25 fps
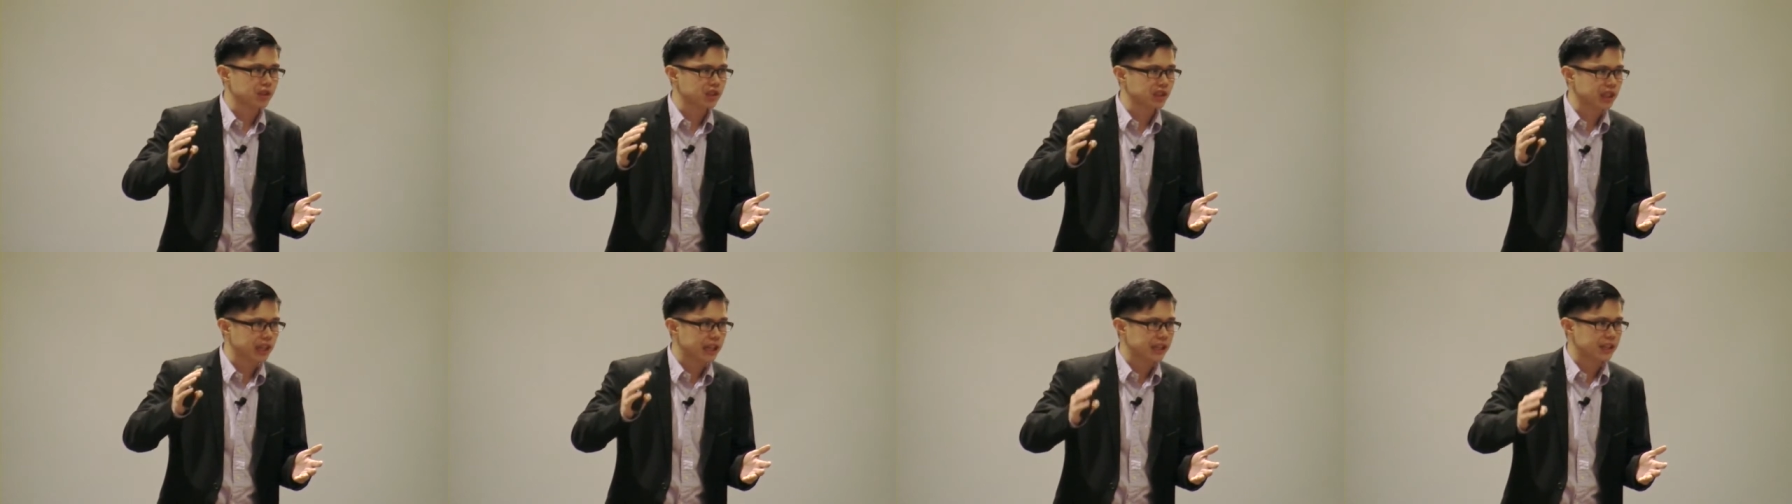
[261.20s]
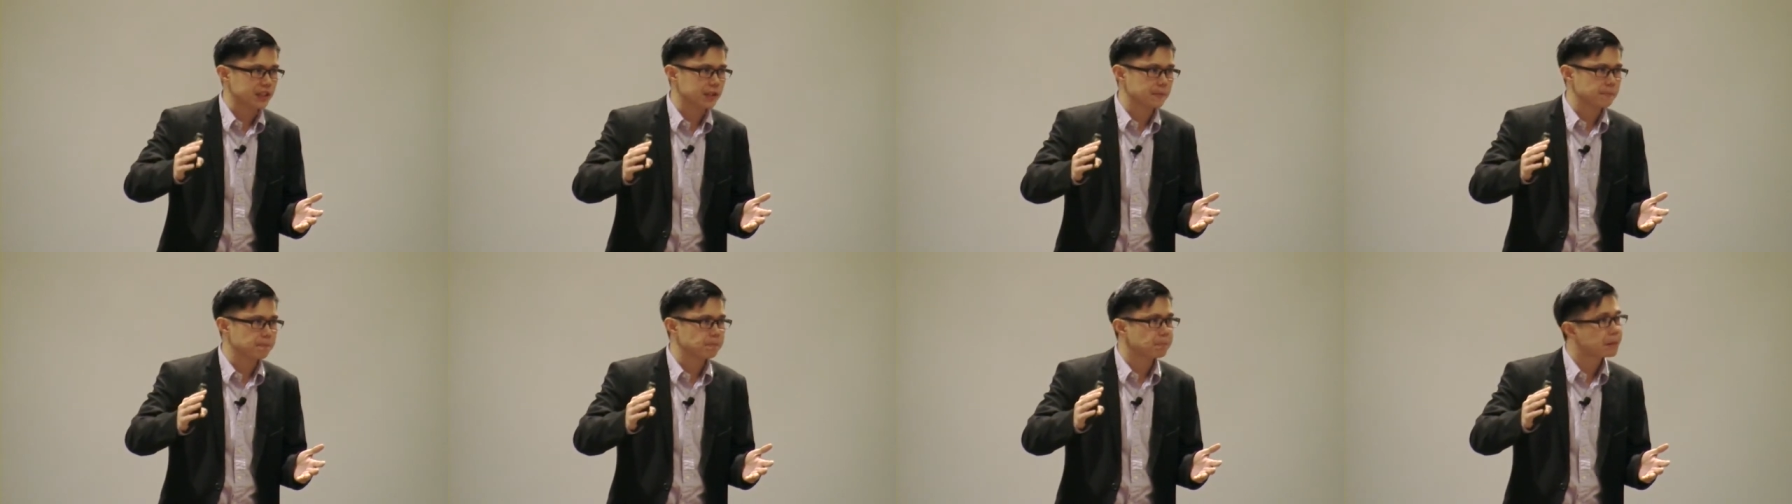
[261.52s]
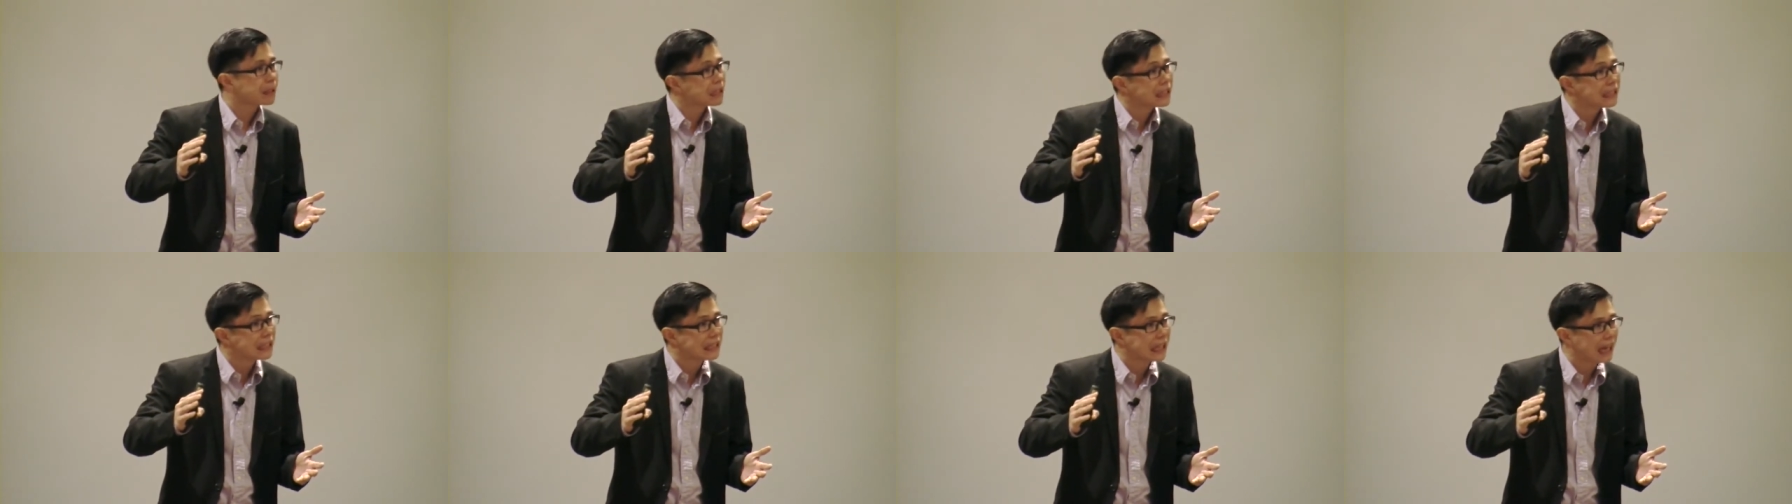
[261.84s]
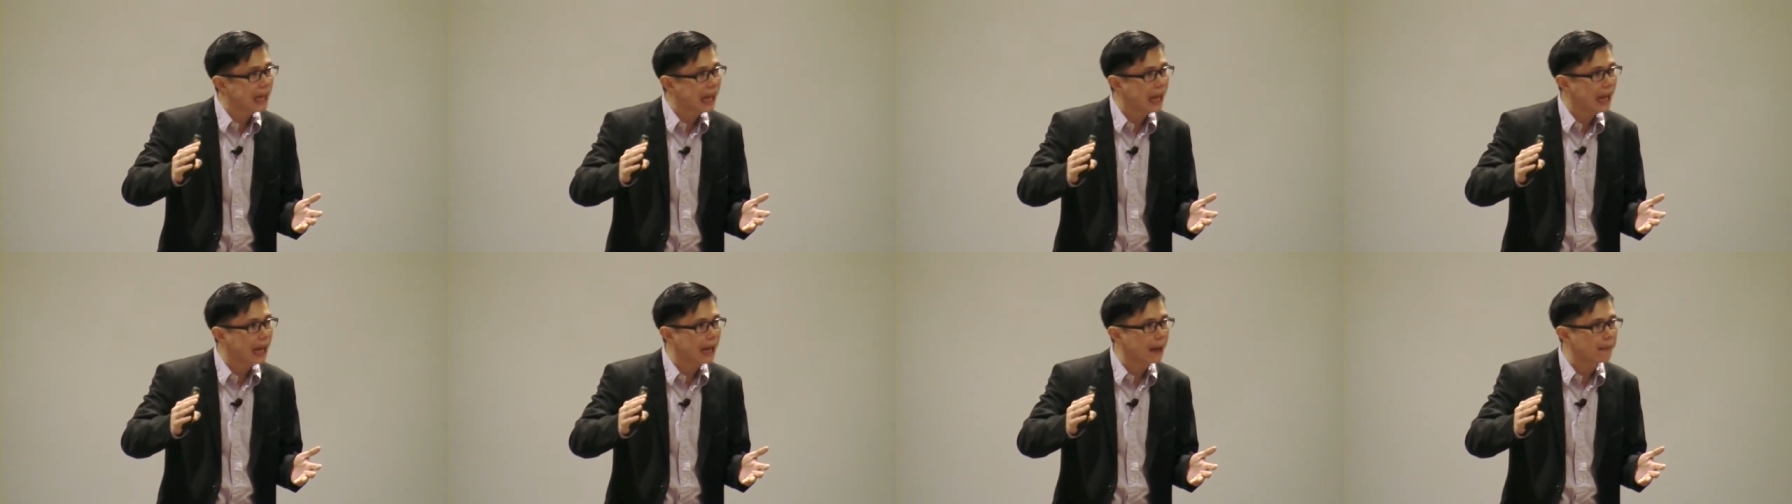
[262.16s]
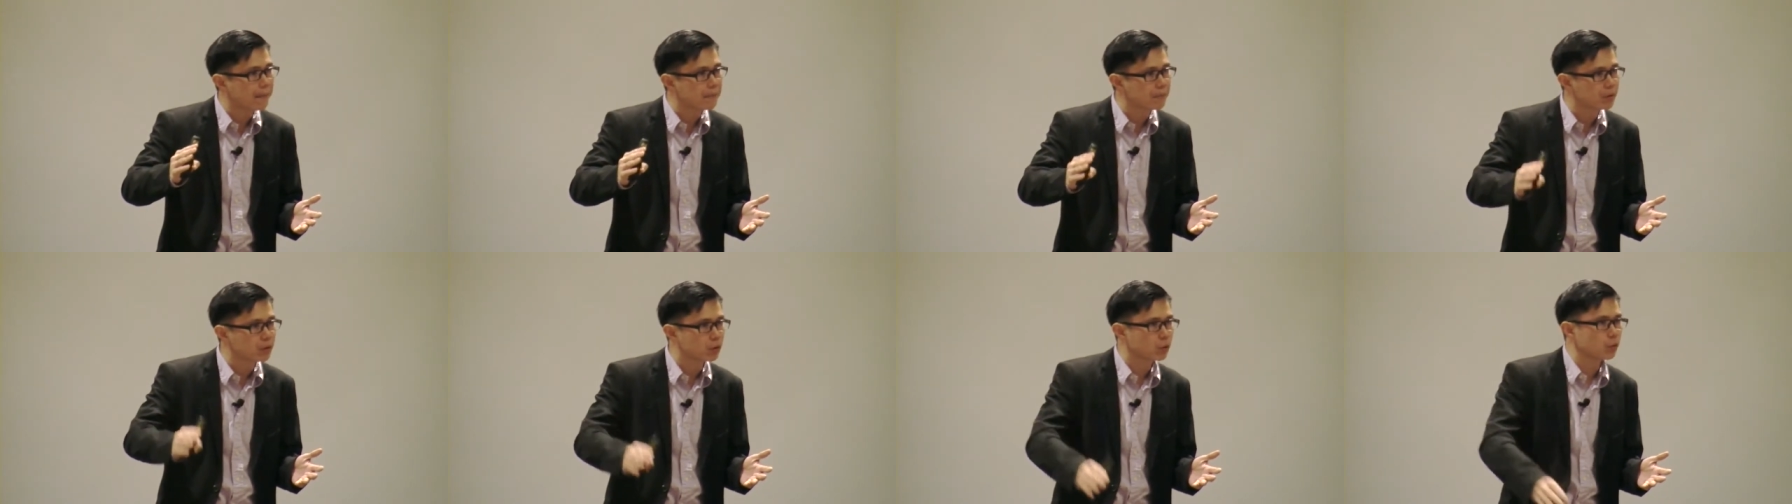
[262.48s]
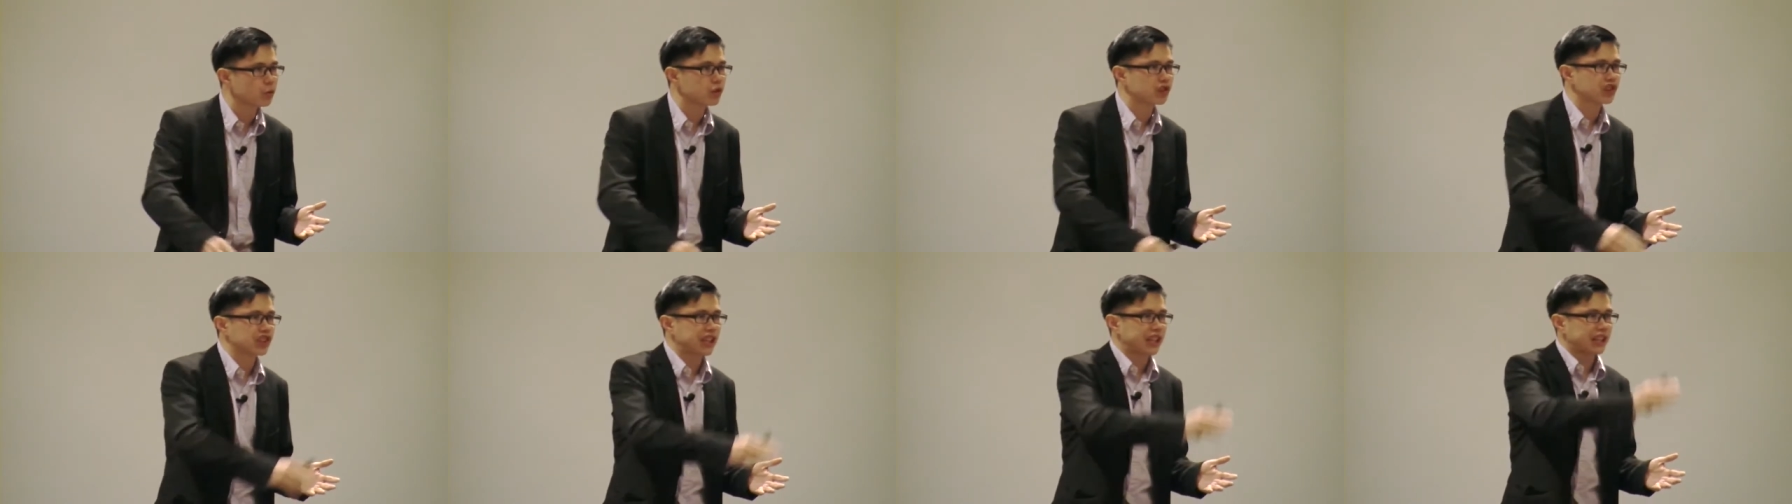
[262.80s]
6 p.m.
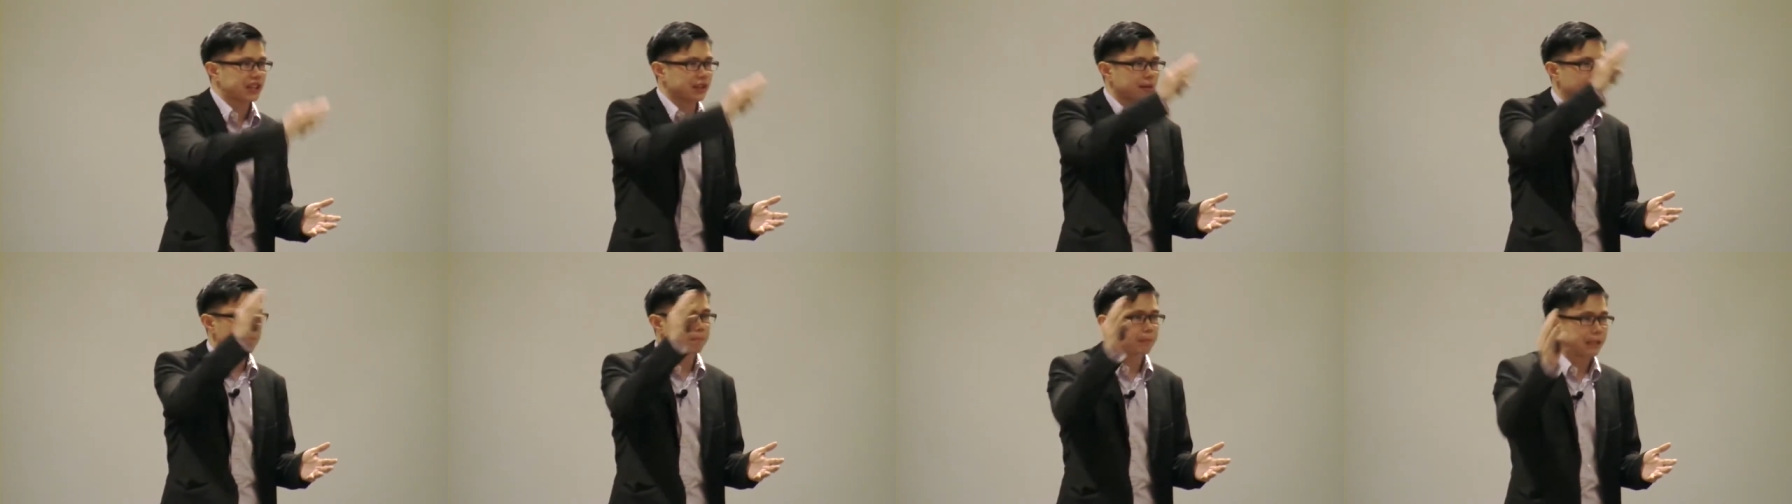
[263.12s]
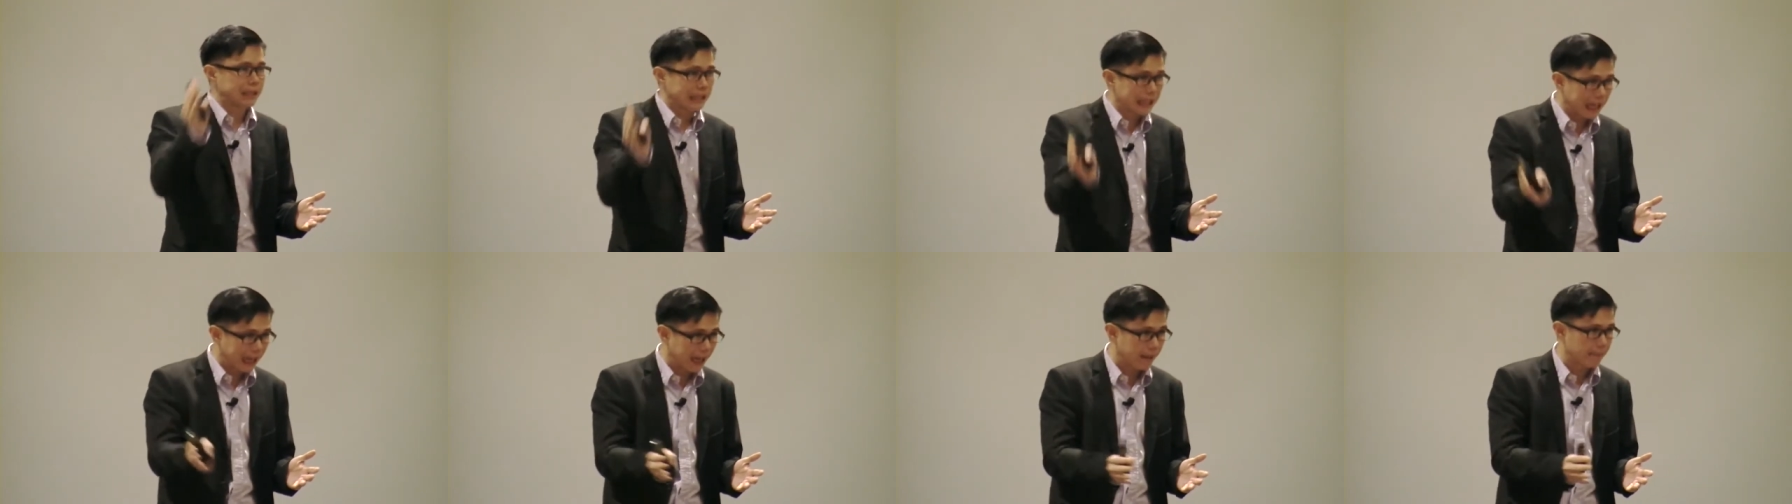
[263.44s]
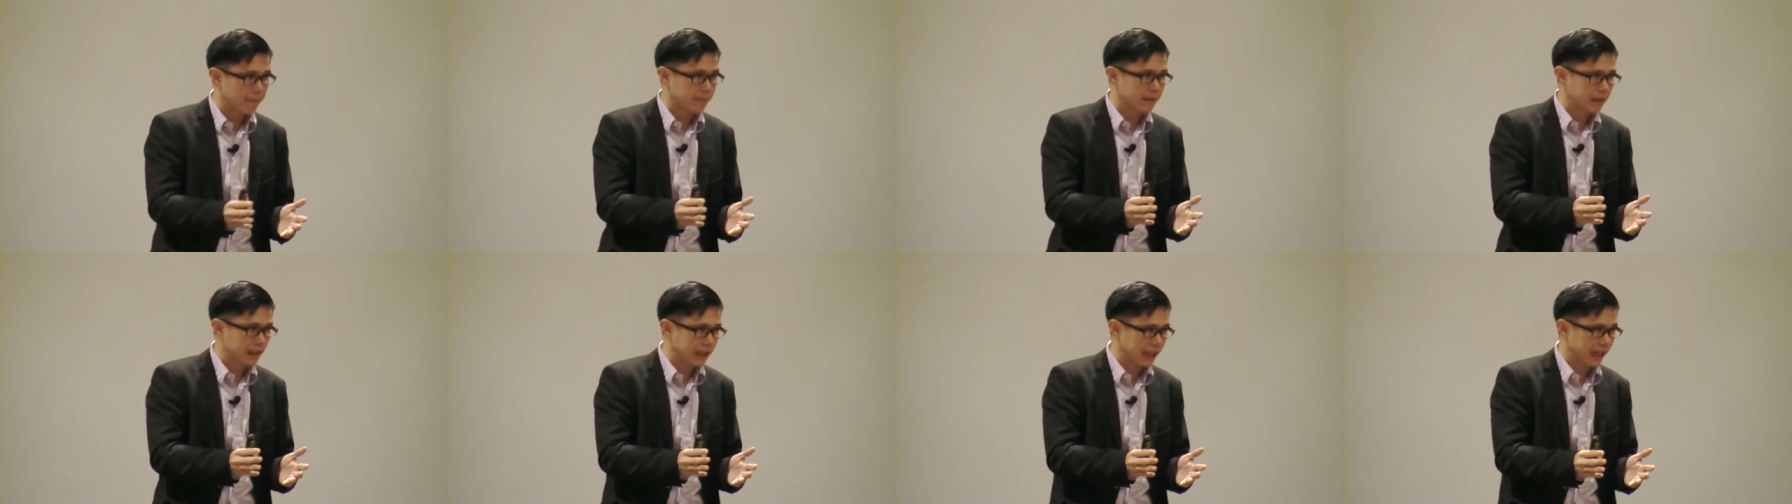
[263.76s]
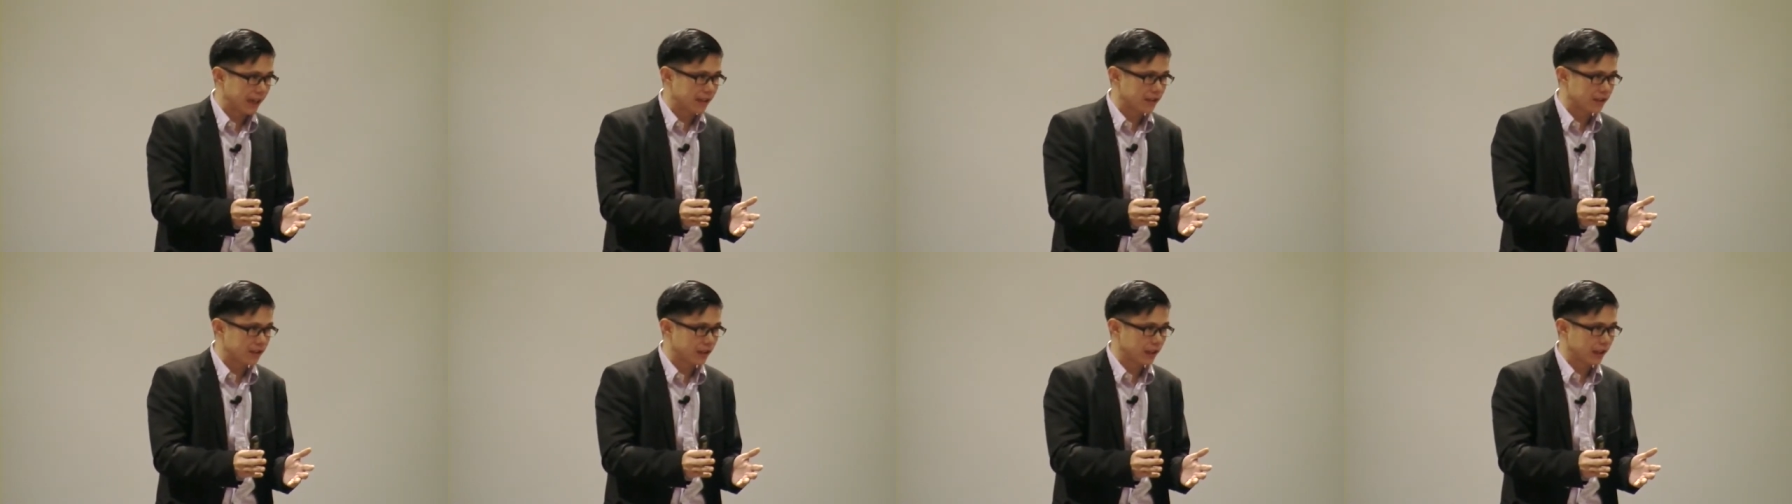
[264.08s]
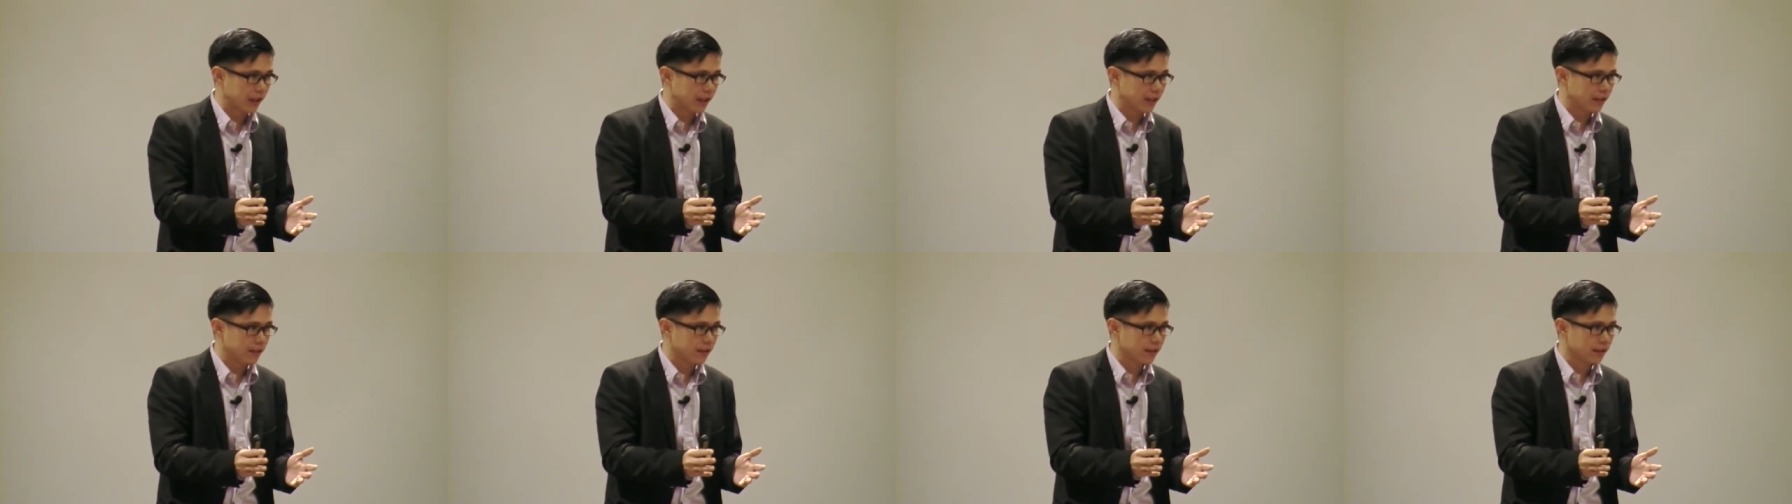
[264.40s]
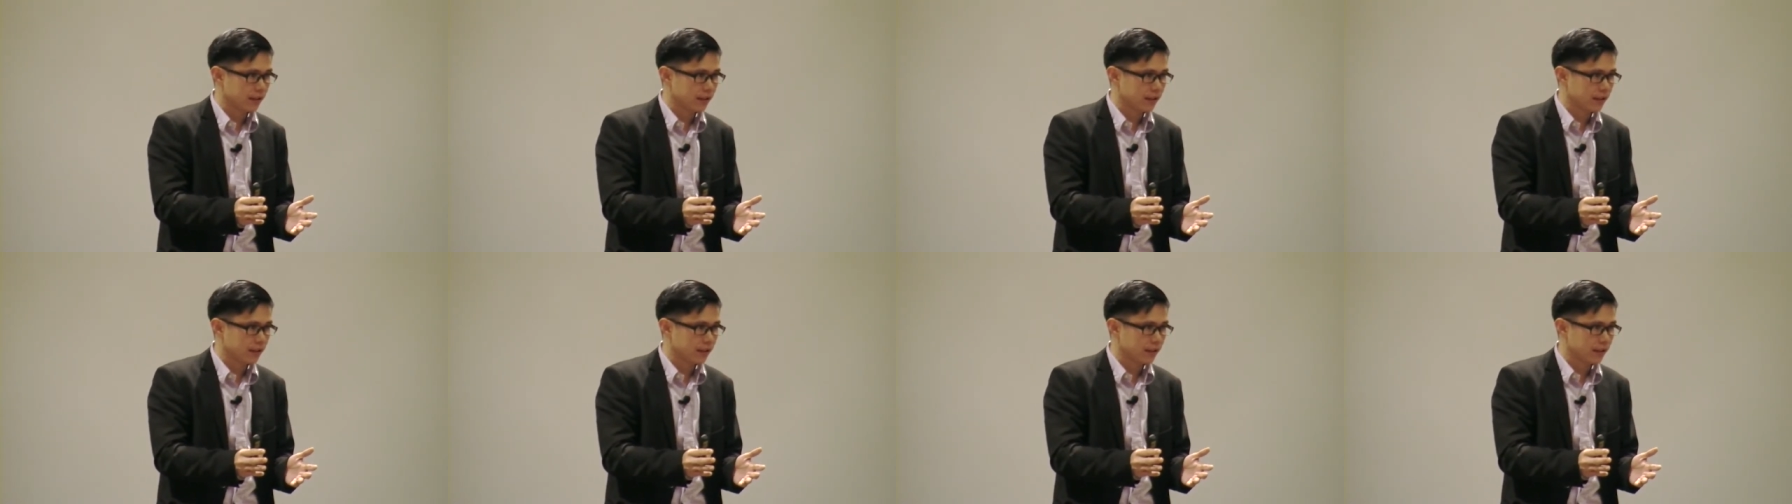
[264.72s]
to 6 p.m. the next day.